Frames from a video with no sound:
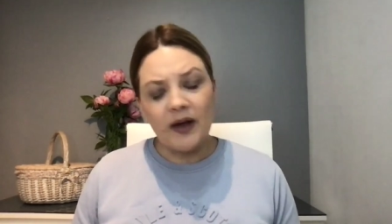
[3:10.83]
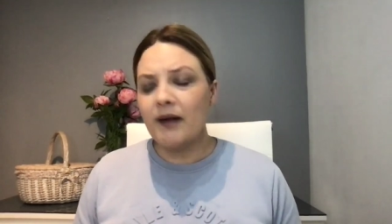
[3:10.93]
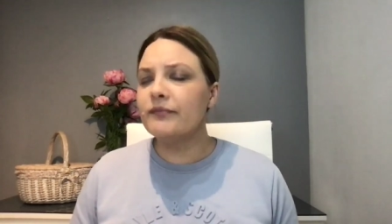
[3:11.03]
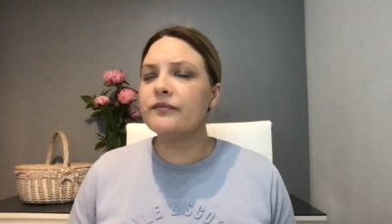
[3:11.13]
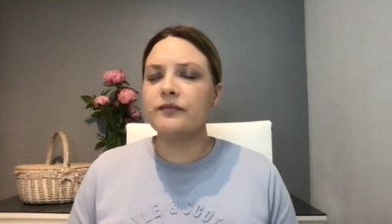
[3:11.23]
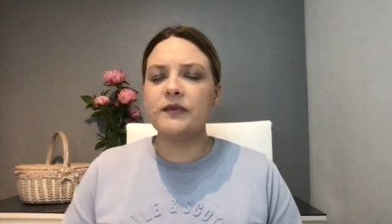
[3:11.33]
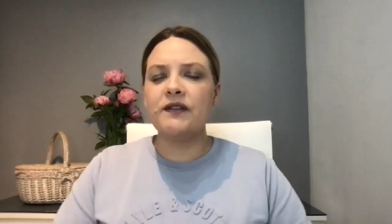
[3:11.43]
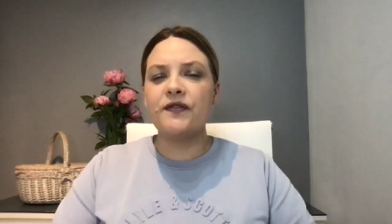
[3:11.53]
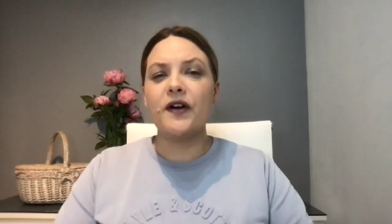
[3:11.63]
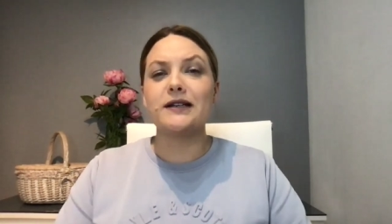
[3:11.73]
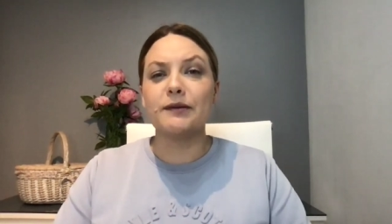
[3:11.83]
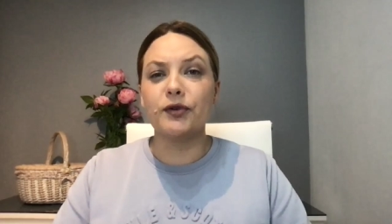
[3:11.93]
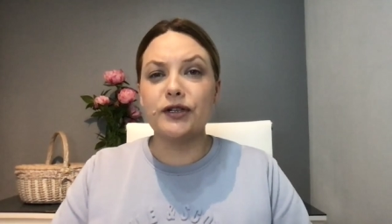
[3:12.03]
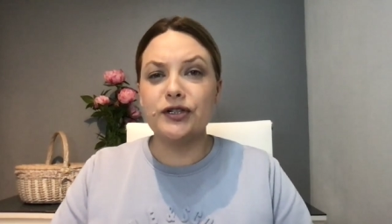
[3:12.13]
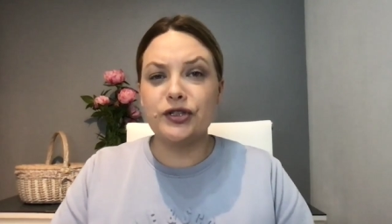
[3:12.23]
I'm in fact I'm
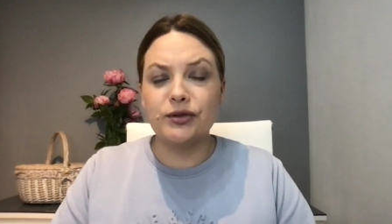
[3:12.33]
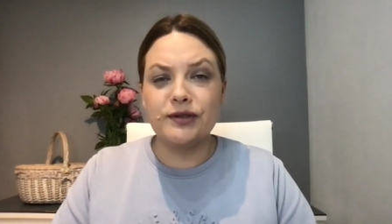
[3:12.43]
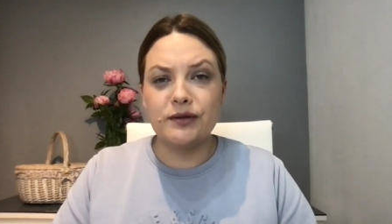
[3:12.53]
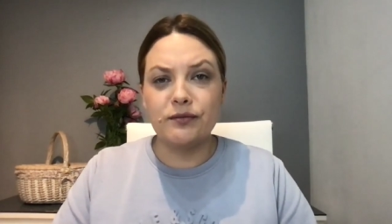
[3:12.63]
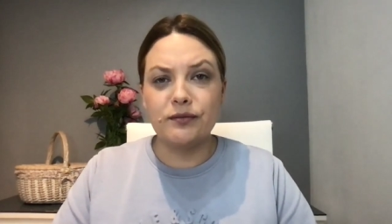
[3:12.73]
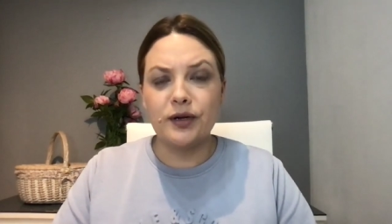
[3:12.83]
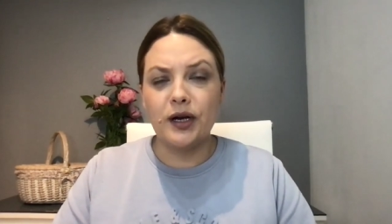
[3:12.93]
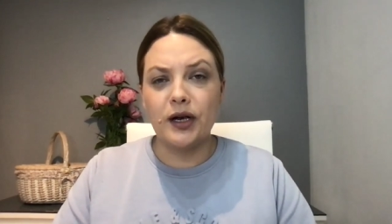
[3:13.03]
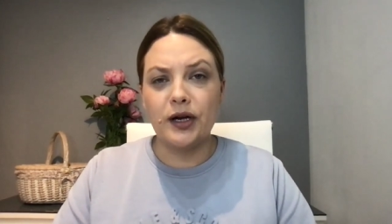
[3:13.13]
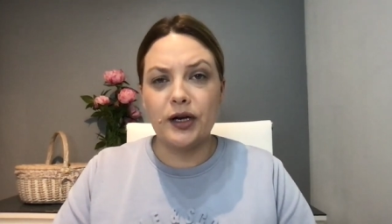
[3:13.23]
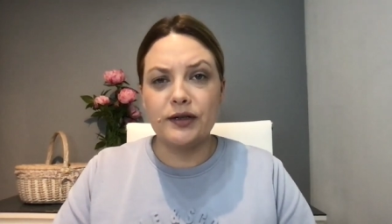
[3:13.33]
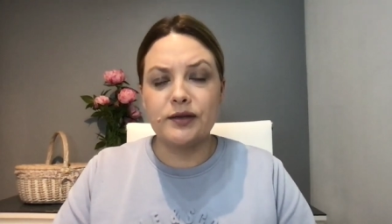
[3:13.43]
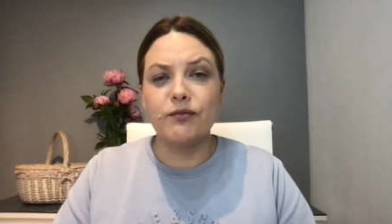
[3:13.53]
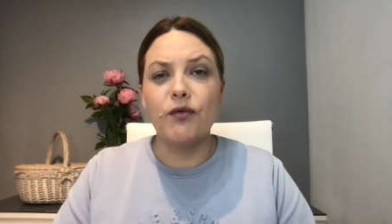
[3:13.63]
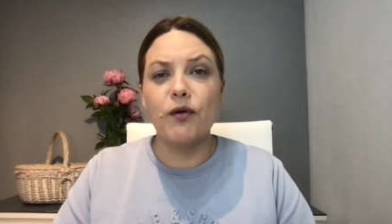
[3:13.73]
going to do some uh,
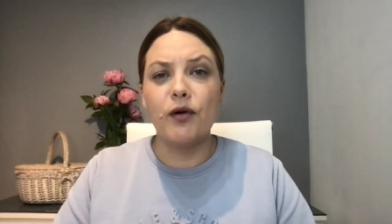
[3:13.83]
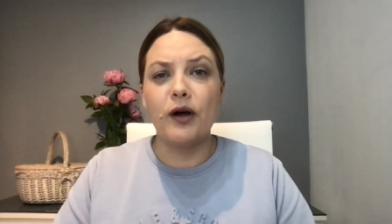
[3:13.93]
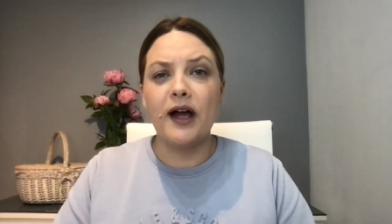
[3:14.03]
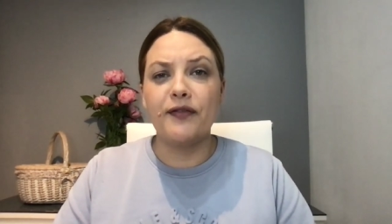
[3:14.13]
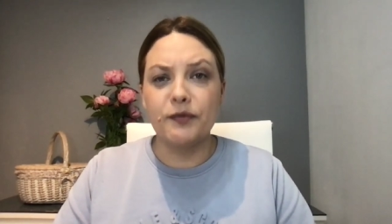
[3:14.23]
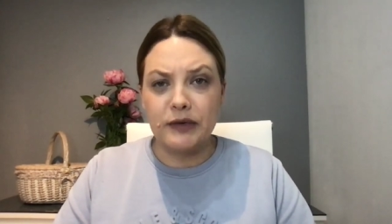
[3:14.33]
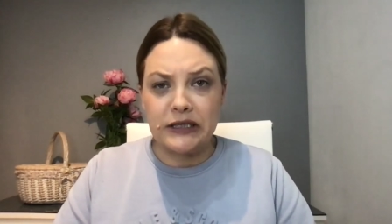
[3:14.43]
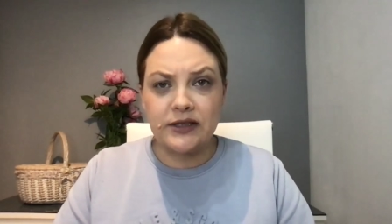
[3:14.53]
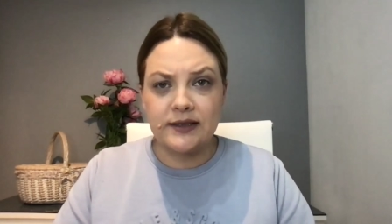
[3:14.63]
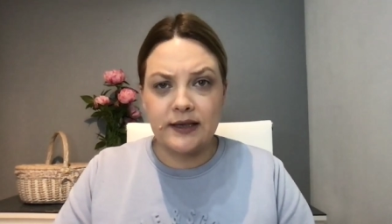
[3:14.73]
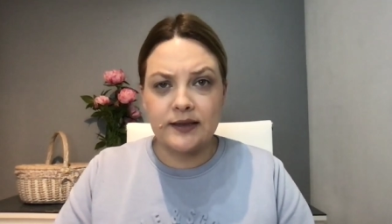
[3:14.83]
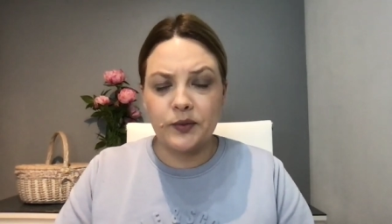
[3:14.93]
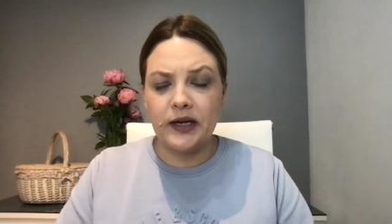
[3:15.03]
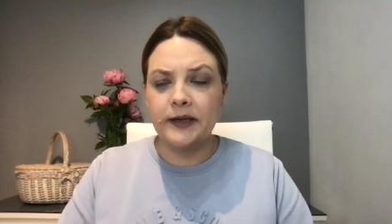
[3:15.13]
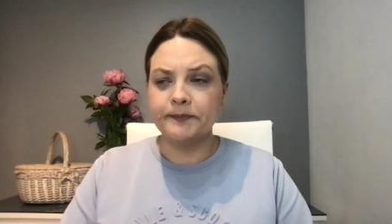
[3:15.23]
some more affirmations next
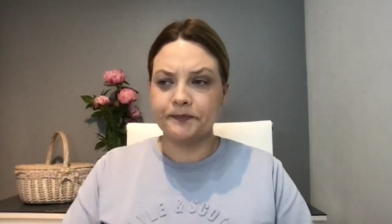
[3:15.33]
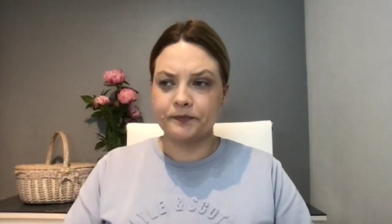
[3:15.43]
week